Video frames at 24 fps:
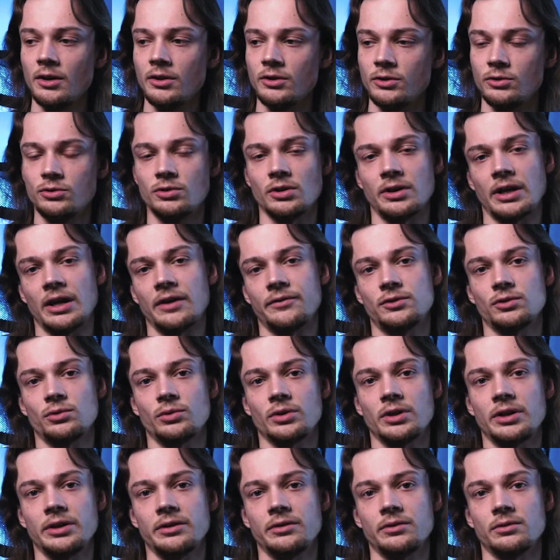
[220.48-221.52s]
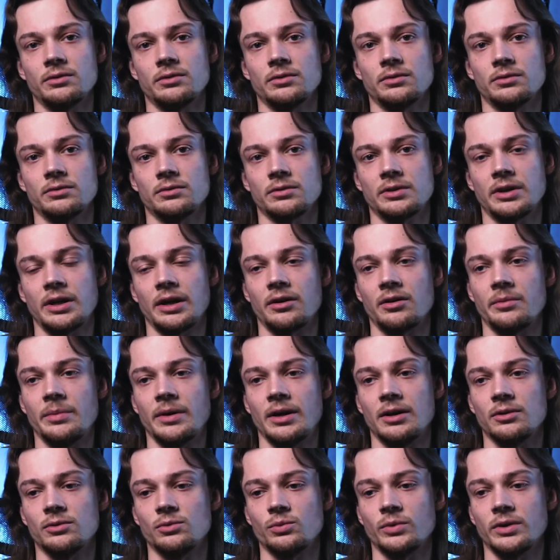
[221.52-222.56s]
you don't have to really care
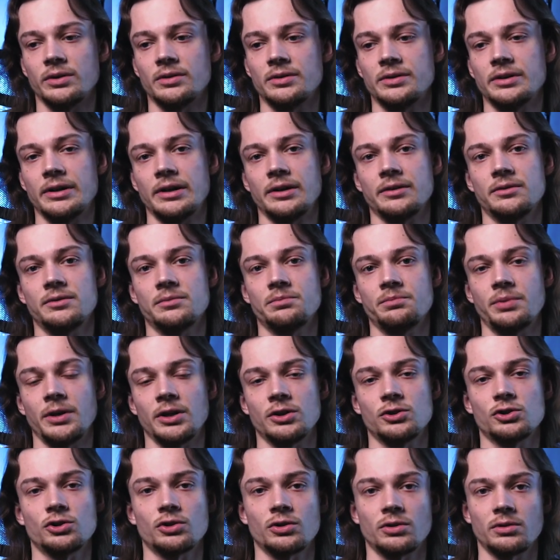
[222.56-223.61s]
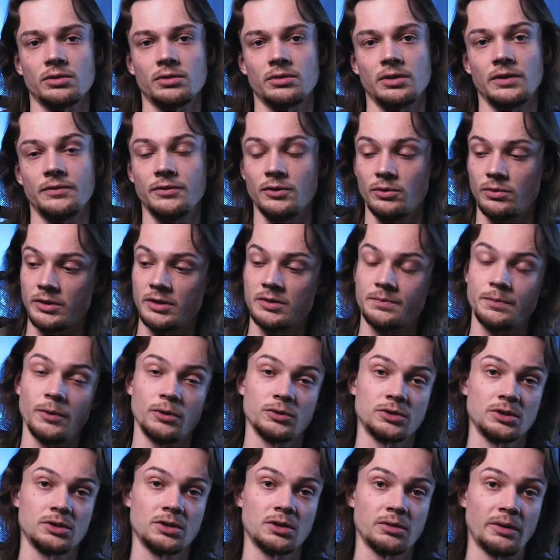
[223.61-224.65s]
about whether that picture, if you
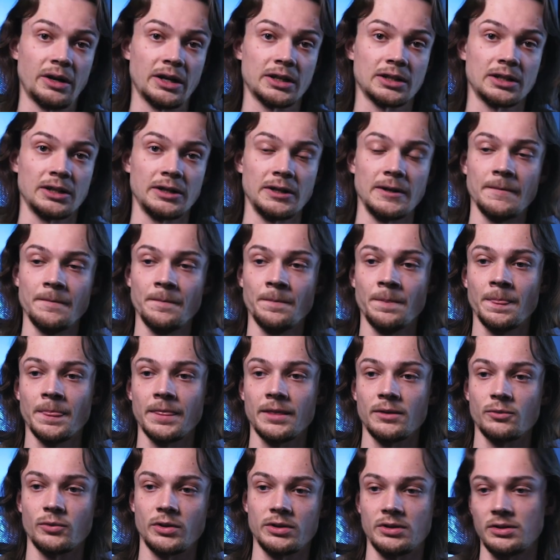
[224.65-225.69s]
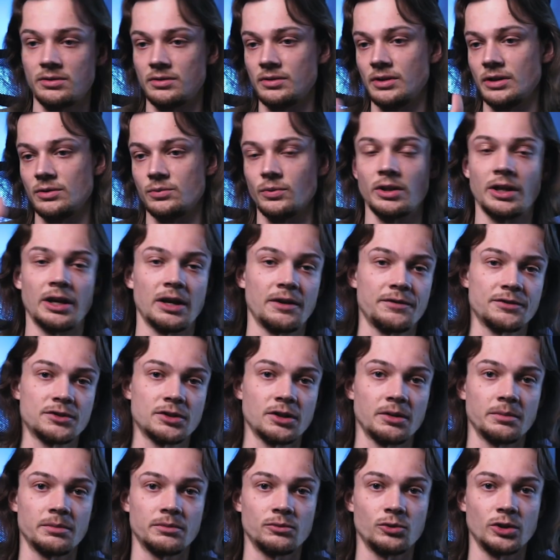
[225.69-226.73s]
expose it correctly, whether it will have
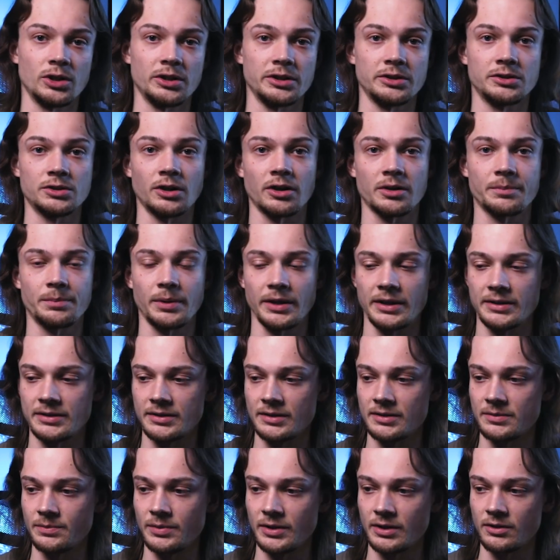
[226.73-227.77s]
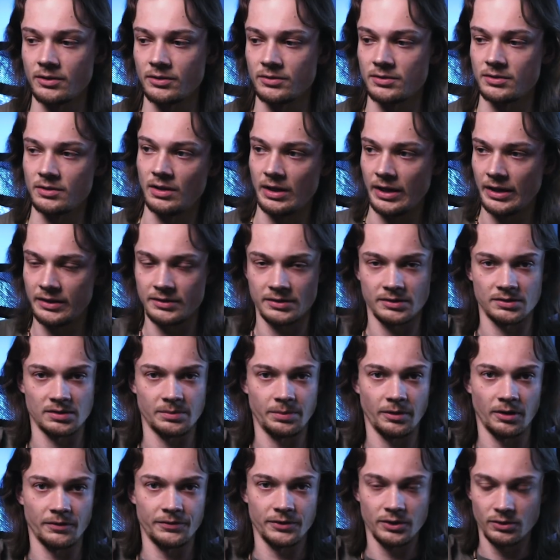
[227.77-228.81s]
some really dark places because the light is
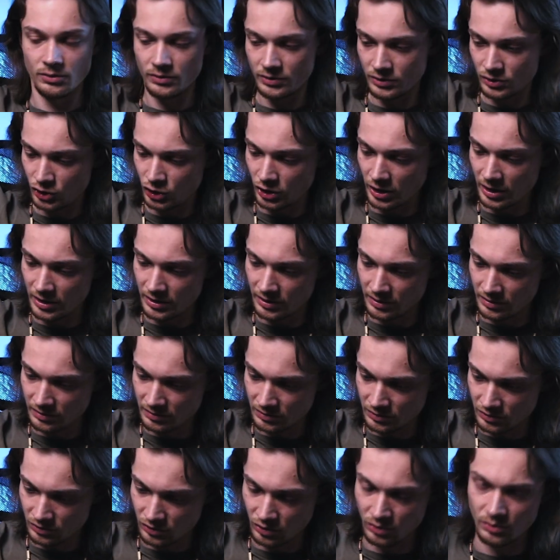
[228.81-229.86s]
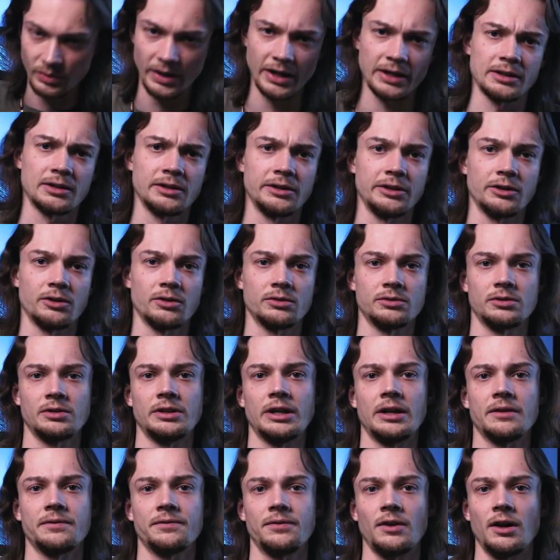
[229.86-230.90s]
above you, is shining directly onto
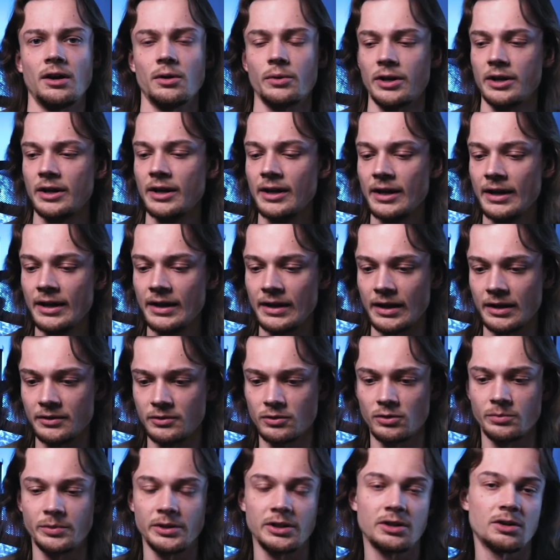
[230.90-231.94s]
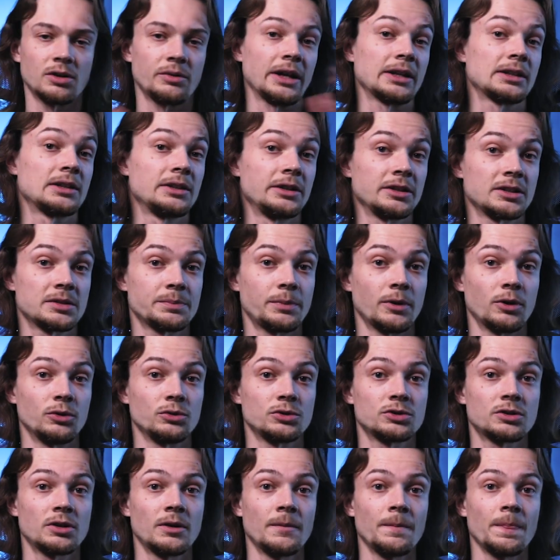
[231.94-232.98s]
that flower and it will be correctly
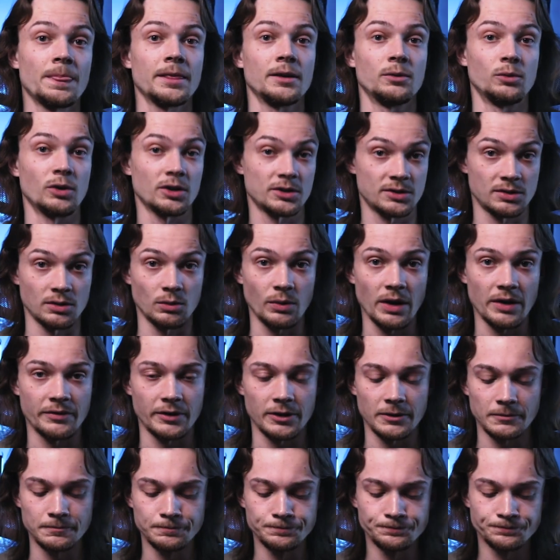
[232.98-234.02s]
exposed whatsoever.